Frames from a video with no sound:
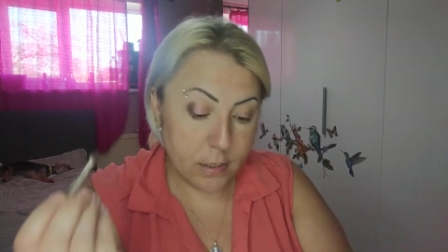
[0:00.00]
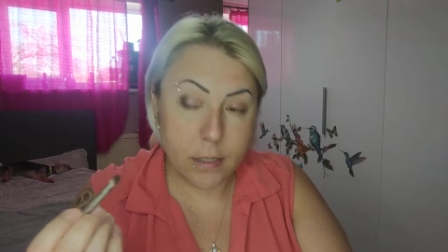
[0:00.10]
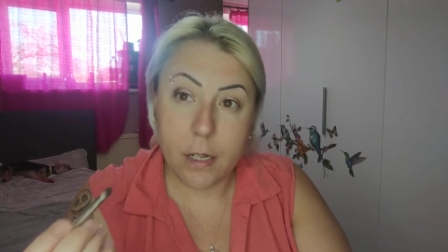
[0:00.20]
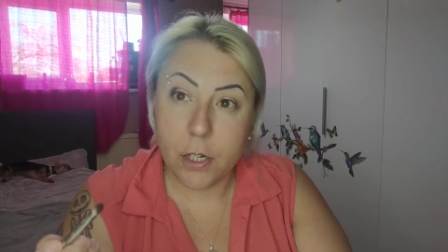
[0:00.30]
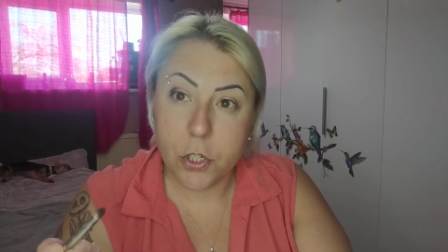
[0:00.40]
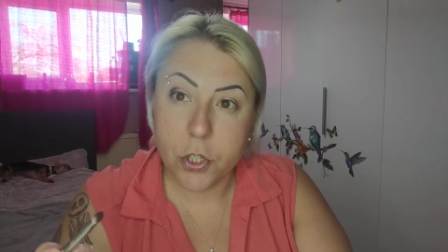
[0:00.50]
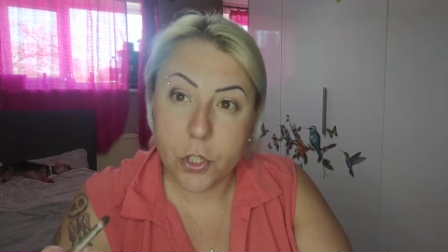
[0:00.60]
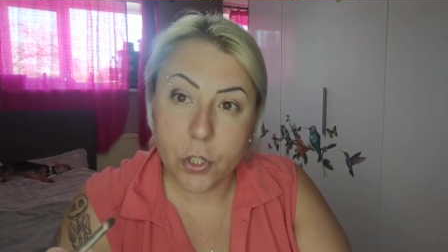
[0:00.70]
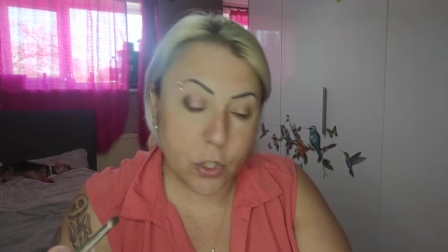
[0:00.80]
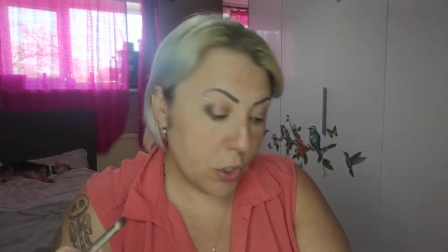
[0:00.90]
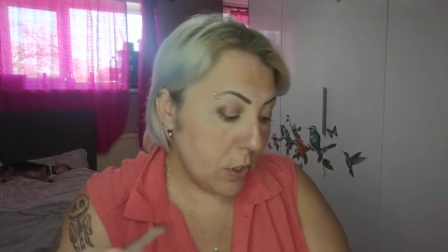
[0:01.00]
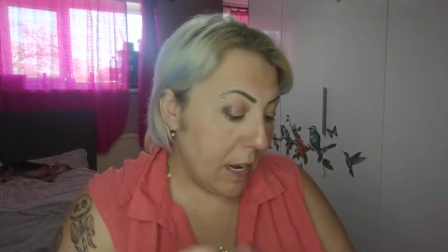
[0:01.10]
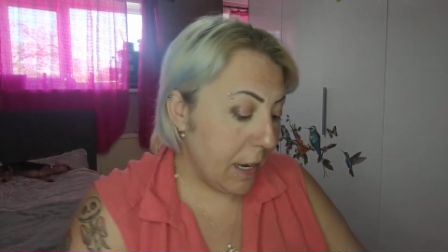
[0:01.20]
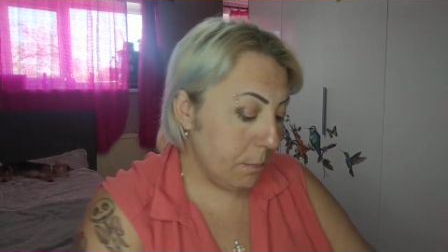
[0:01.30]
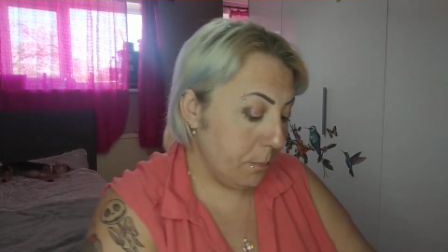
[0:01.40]
So then I just do
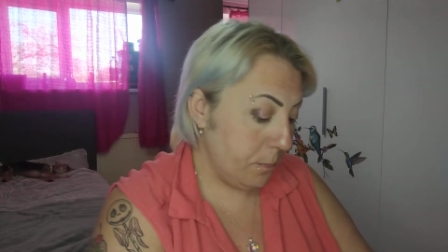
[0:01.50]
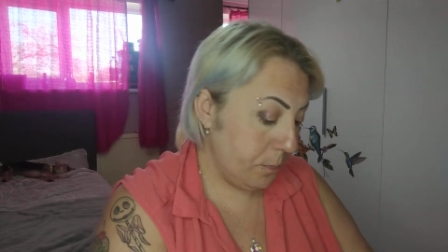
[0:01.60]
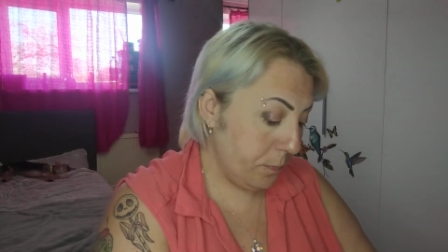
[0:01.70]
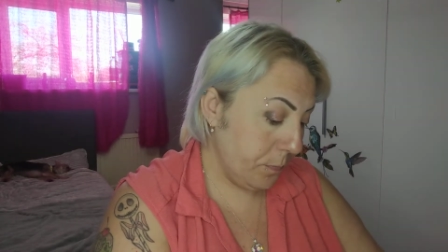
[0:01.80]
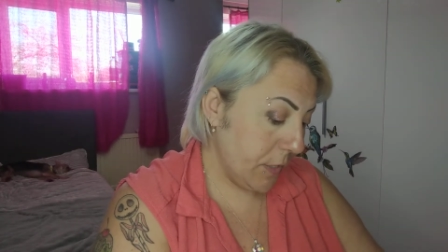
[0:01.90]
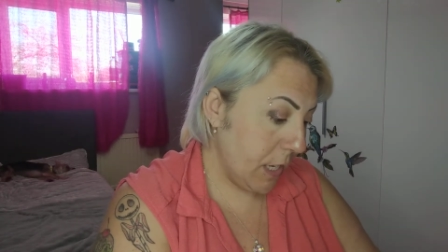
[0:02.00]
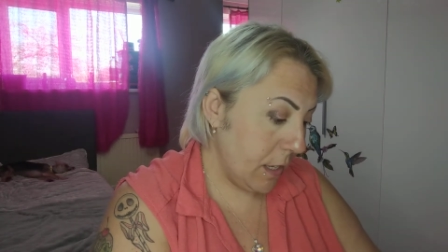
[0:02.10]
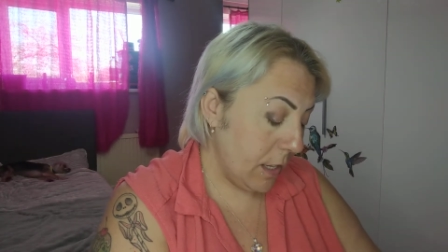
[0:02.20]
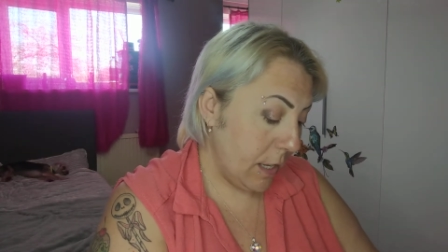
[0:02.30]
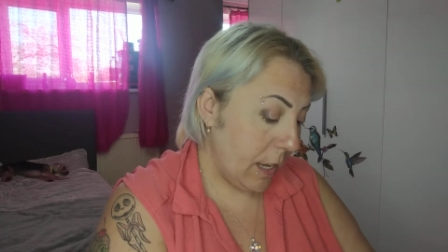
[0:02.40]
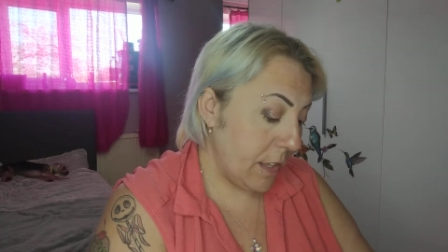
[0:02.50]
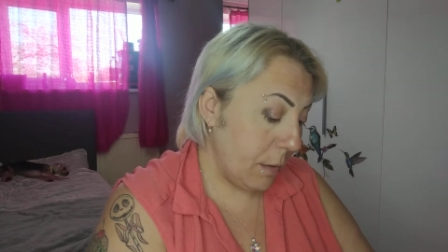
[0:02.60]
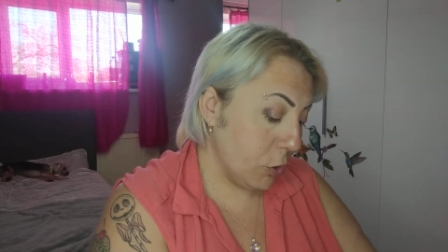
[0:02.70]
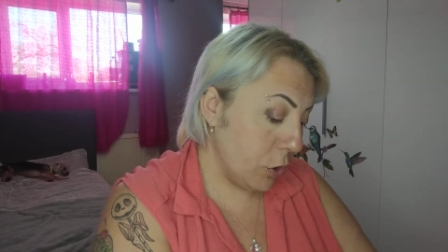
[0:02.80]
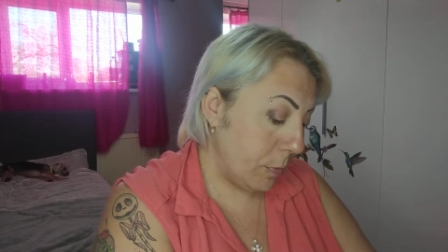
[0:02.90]
that, and then
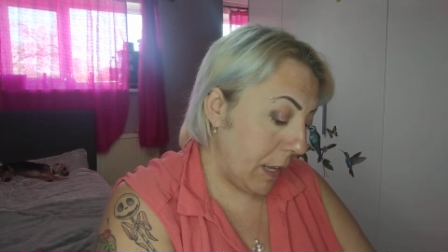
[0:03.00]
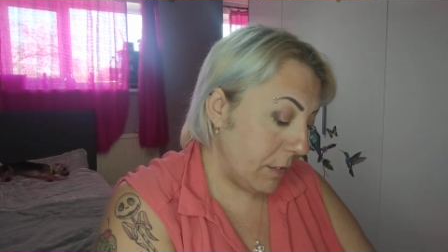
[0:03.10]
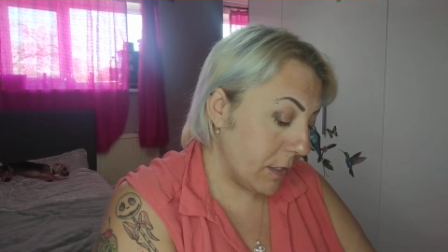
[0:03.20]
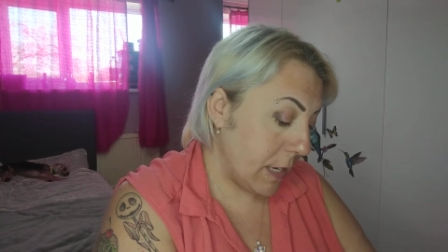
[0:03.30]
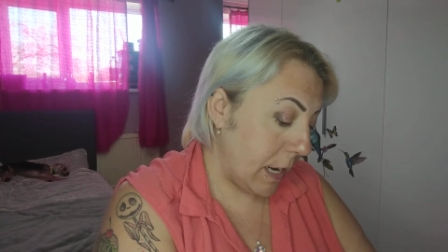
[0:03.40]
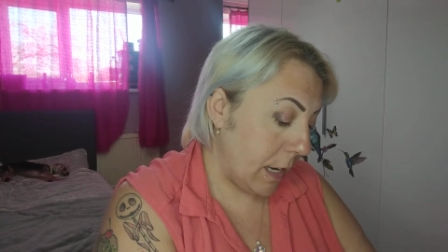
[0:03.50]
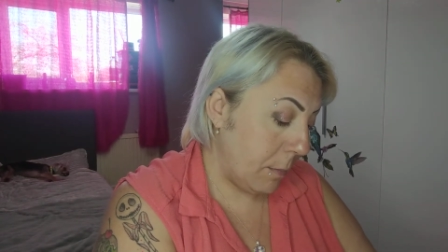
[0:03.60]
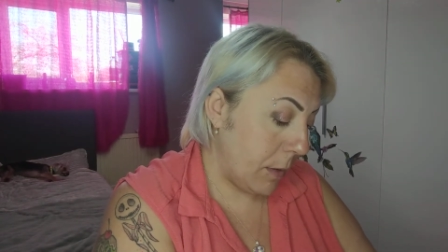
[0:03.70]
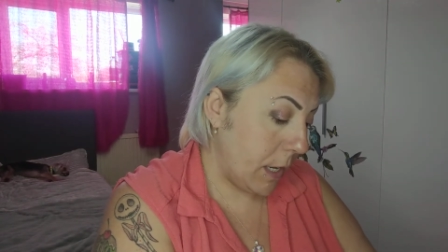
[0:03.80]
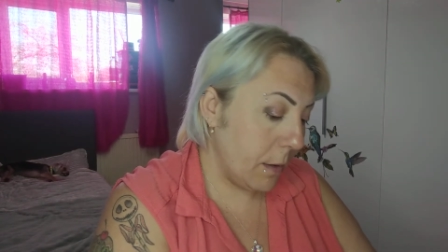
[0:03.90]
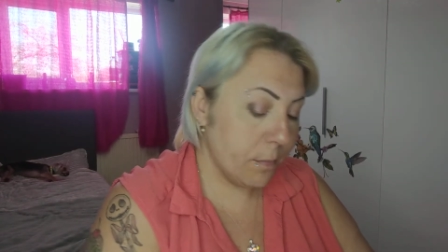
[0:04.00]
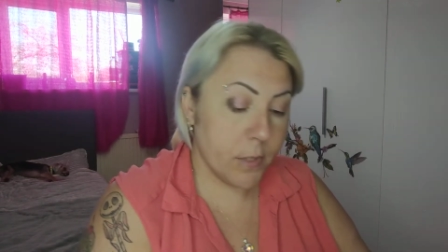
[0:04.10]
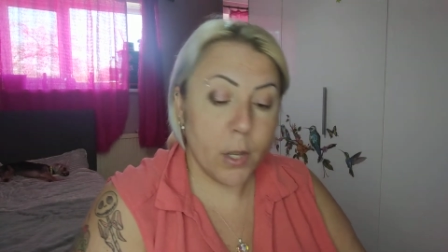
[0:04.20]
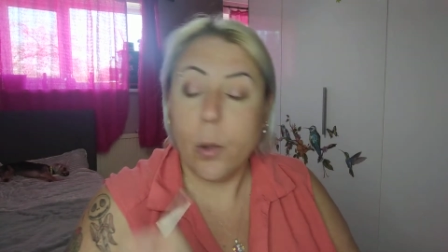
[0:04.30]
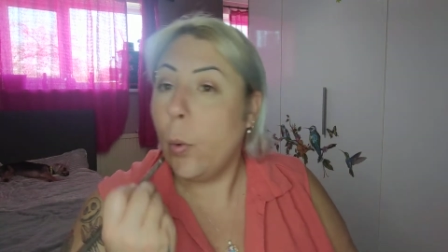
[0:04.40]
I'm going to blend this out in a minute.
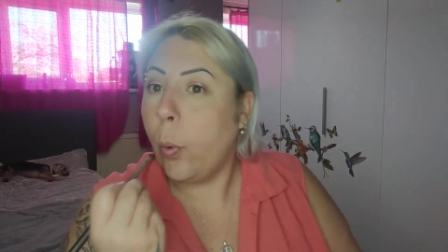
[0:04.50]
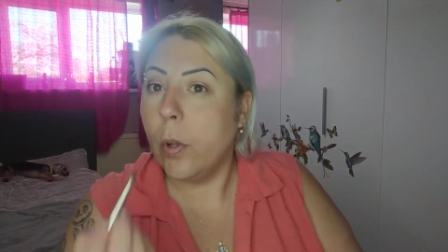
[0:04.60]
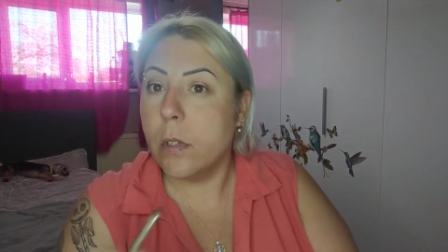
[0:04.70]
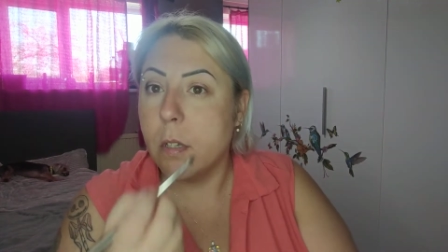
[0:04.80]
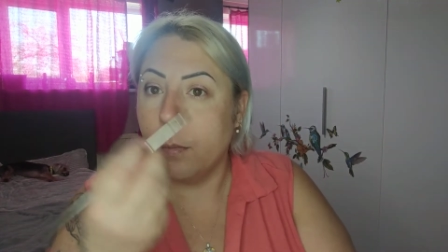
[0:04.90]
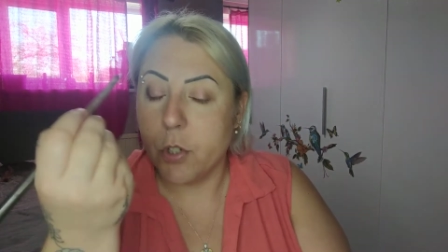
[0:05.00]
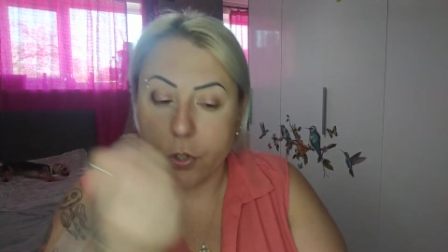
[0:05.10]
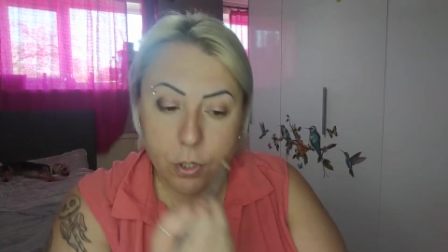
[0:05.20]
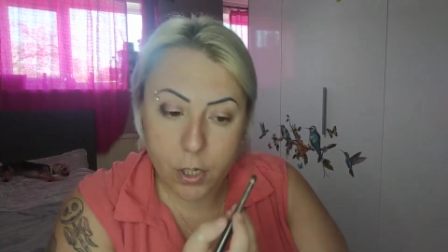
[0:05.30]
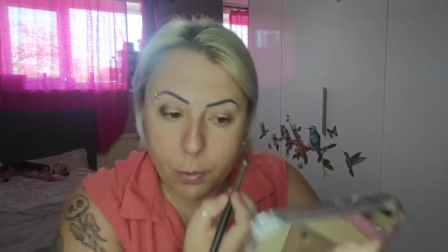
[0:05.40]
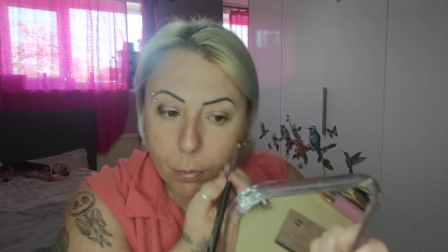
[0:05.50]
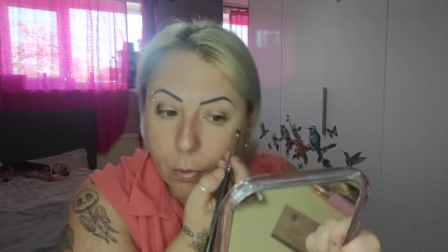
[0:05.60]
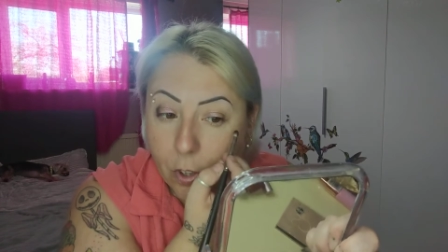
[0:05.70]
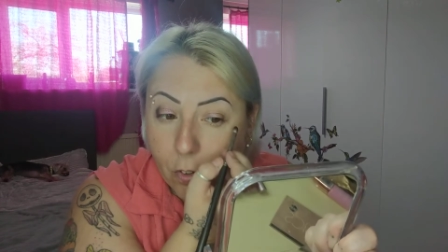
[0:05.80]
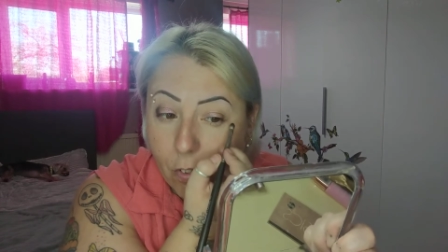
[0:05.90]
So I'm just going to go in
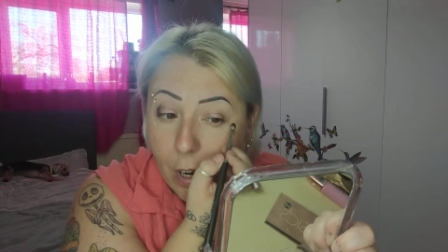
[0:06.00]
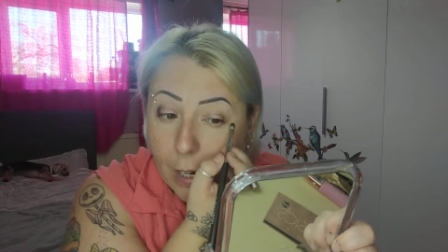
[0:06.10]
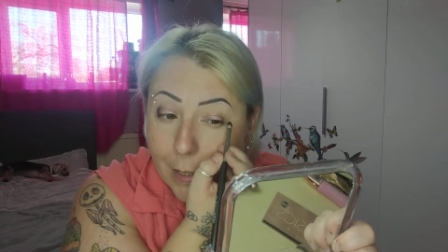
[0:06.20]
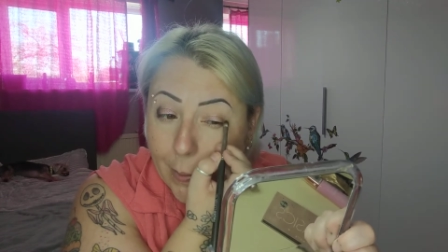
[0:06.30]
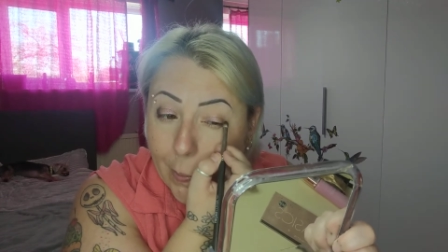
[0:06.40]
with the other eye,